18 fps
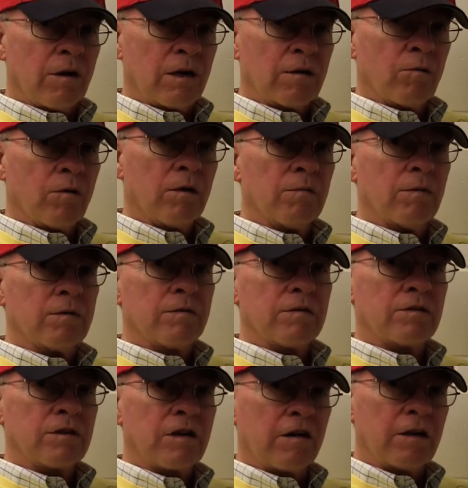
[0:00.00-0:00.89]
don't want to warm
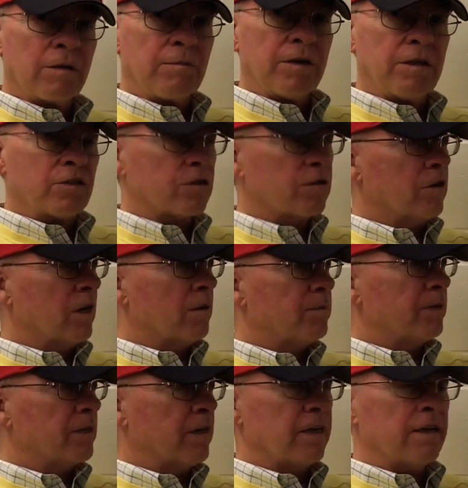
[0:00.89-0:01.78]
the starting pitcher
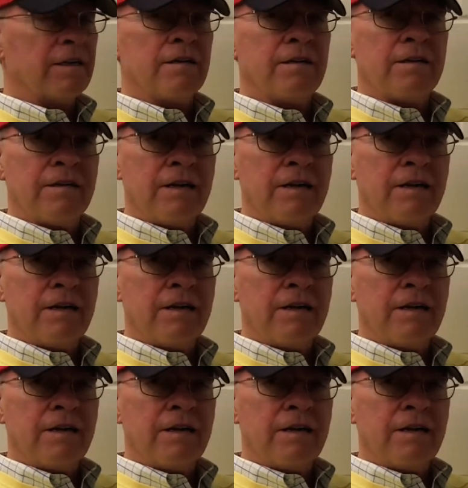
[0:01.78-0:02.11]
up and then